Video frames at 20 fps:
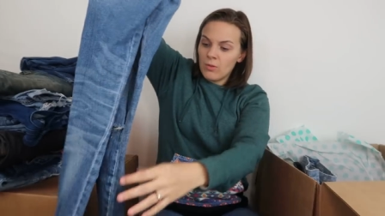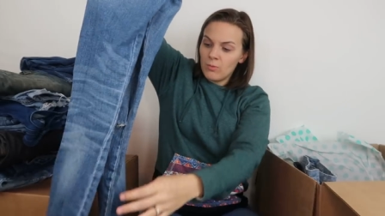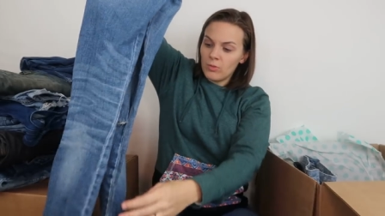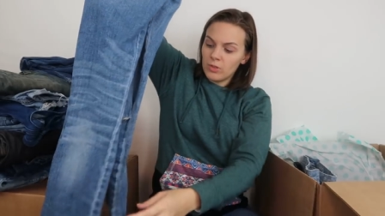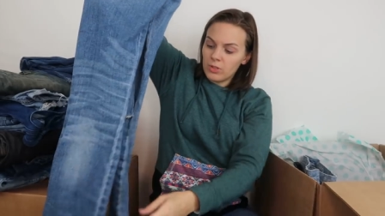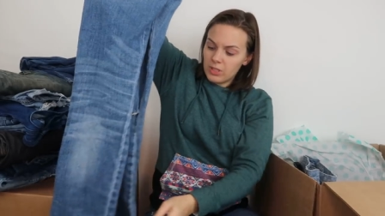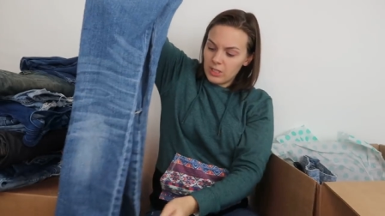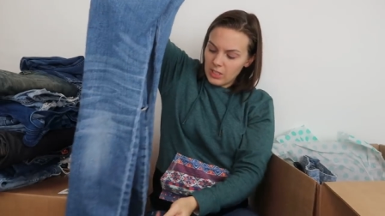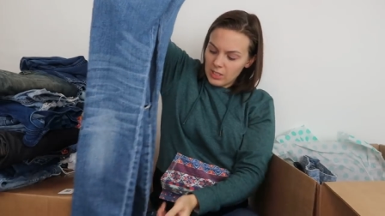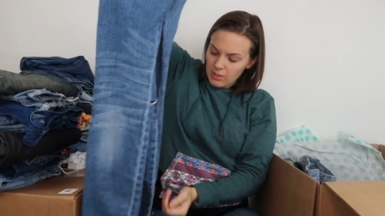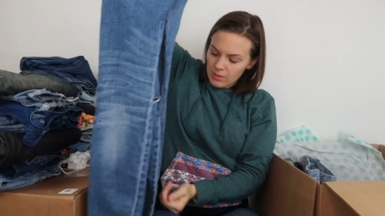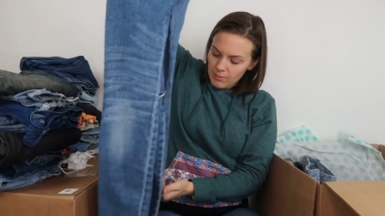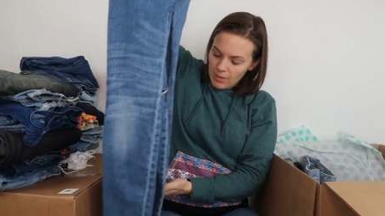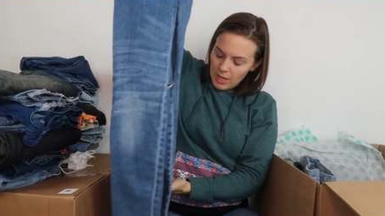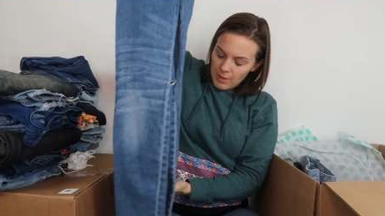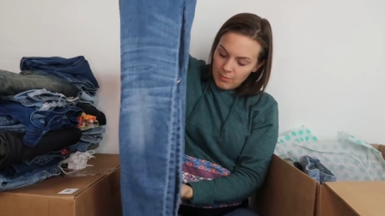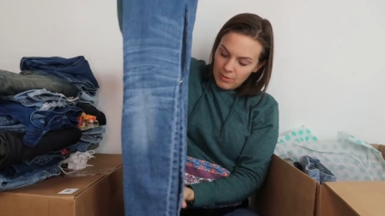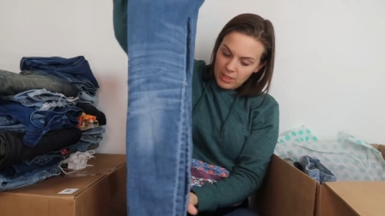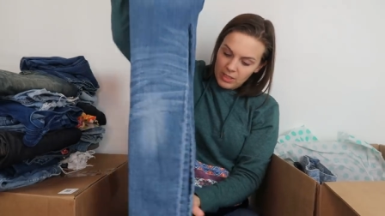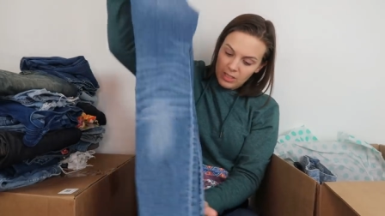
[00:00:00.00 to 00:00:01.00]
We'll see.
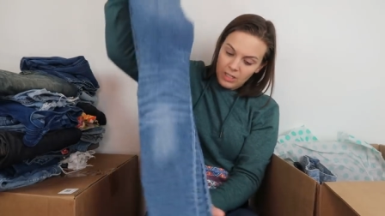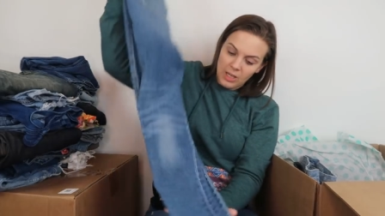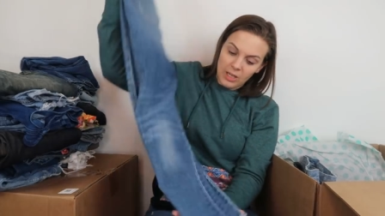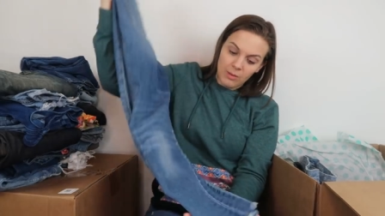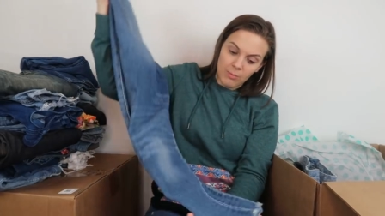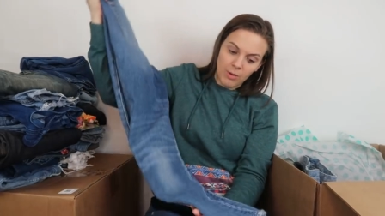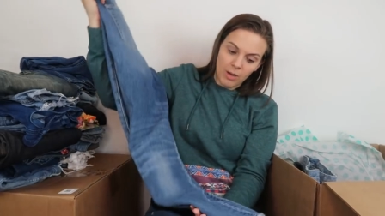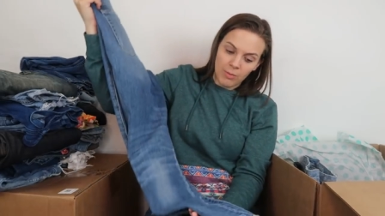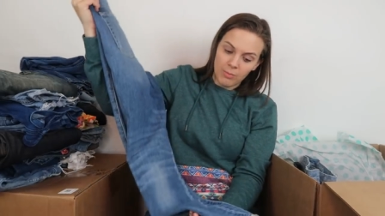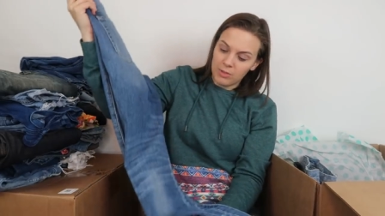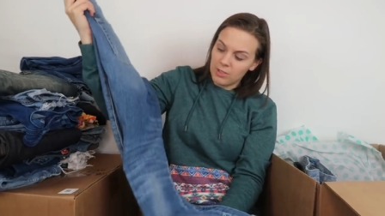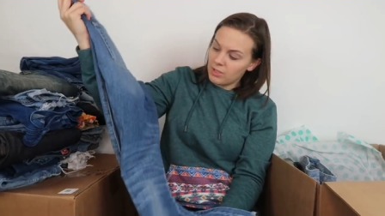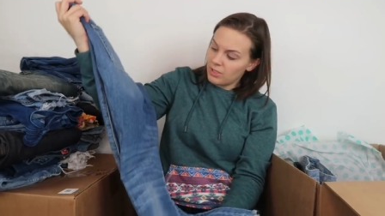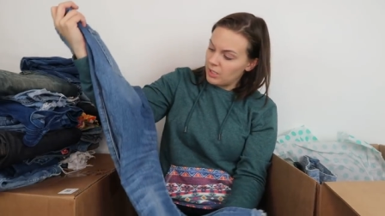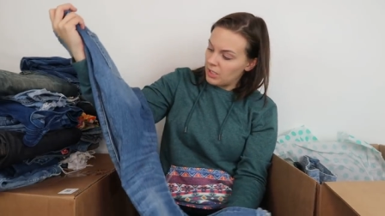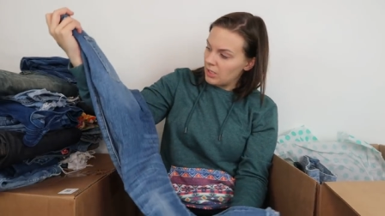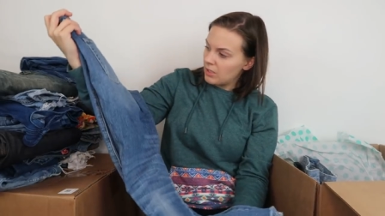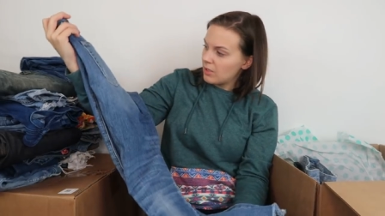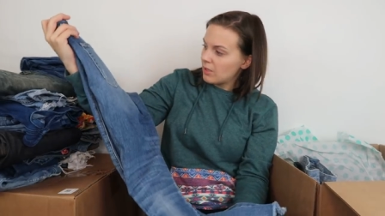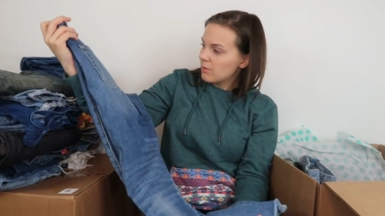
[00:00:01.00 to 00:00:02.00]
I'm guessing I can probably
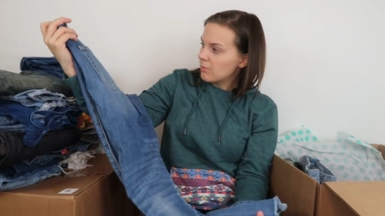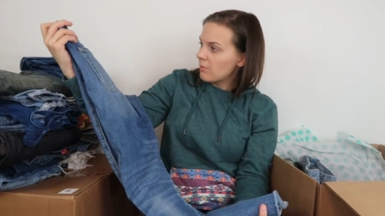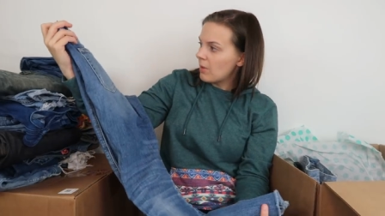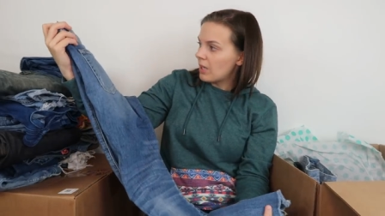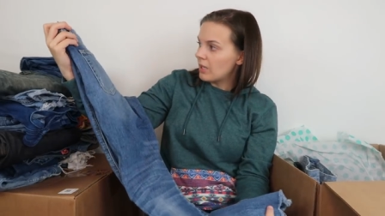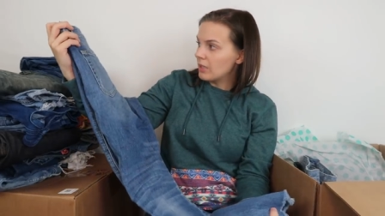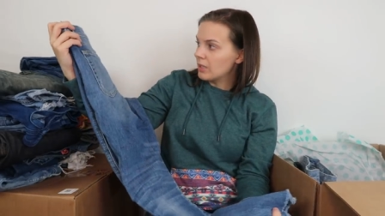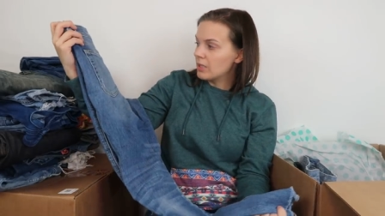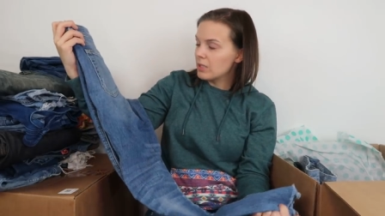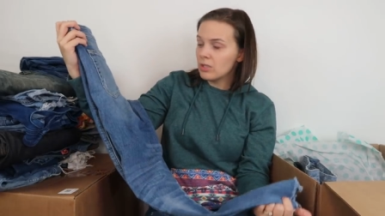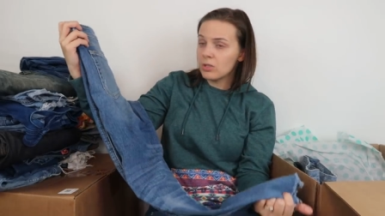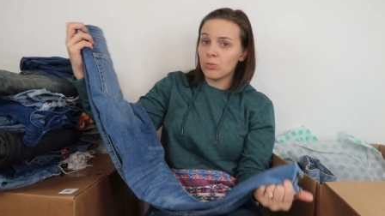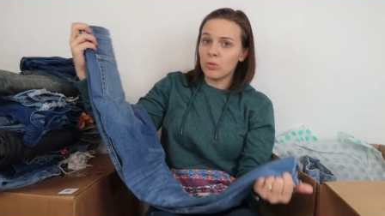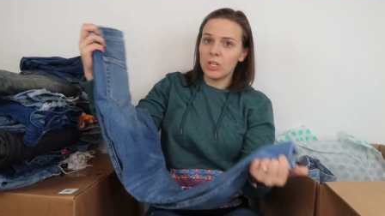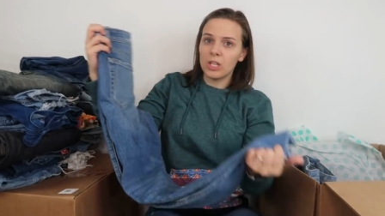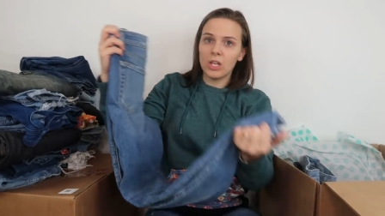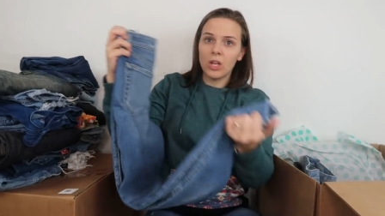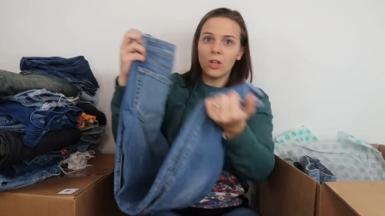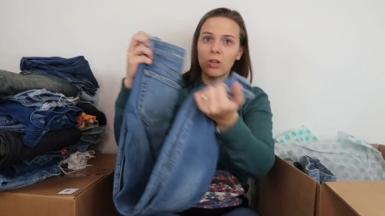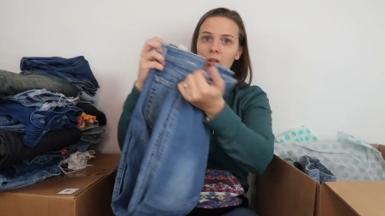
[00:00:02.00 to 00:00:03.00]
get at least
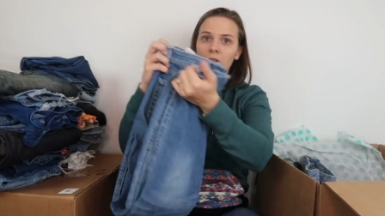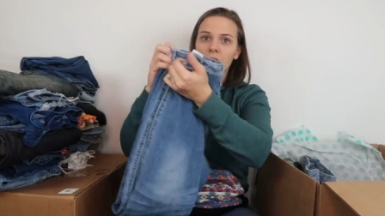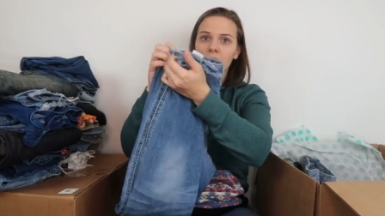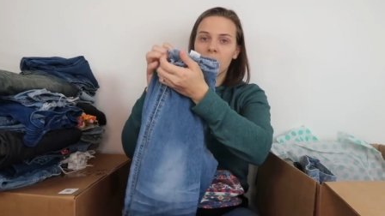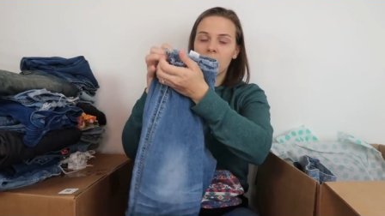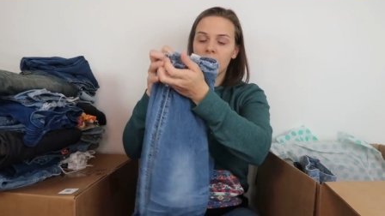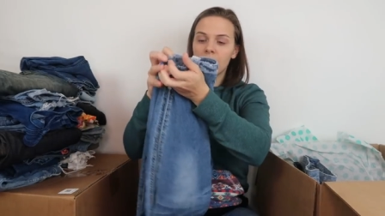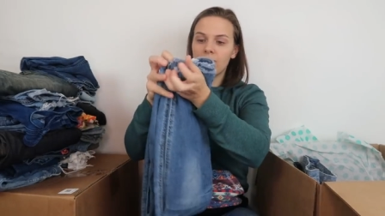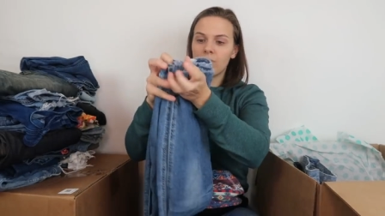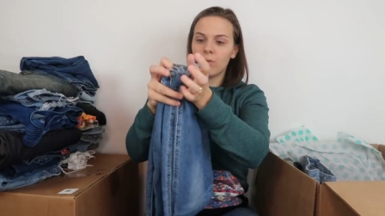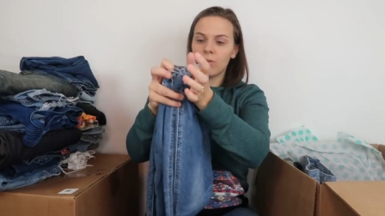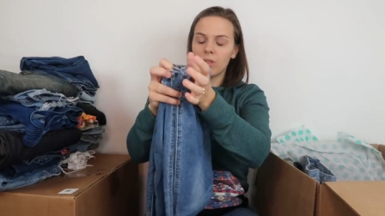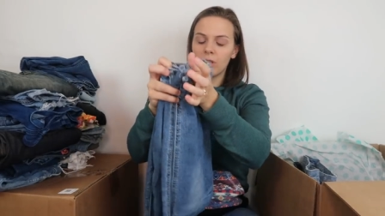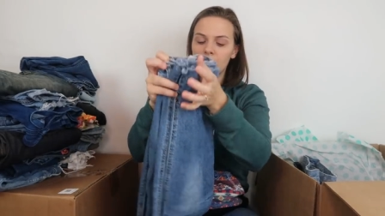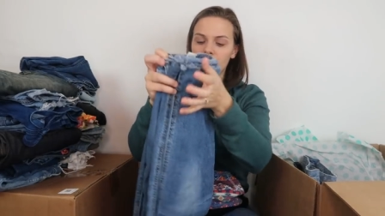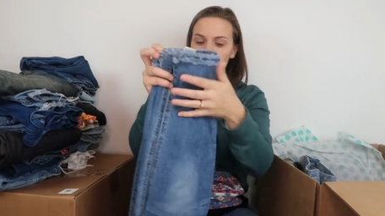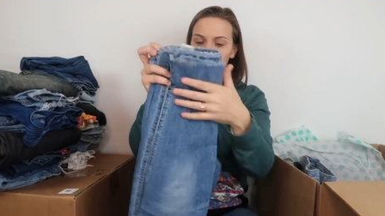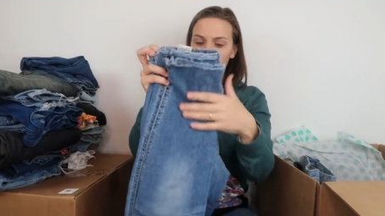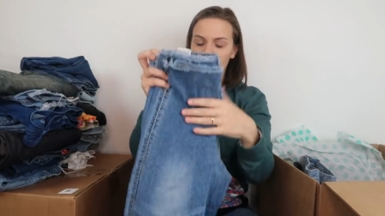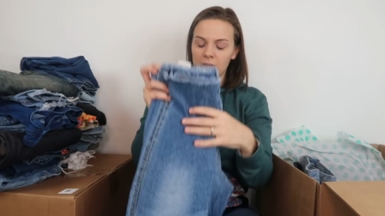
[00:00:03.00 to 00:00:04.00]
$20 for
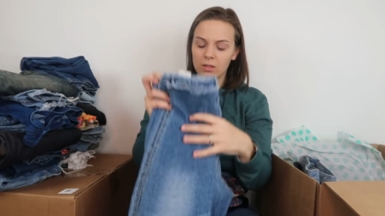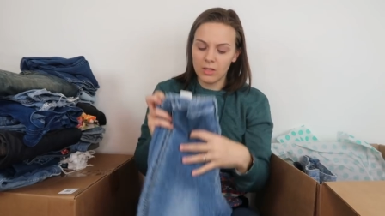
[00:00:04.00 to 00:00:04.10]
these.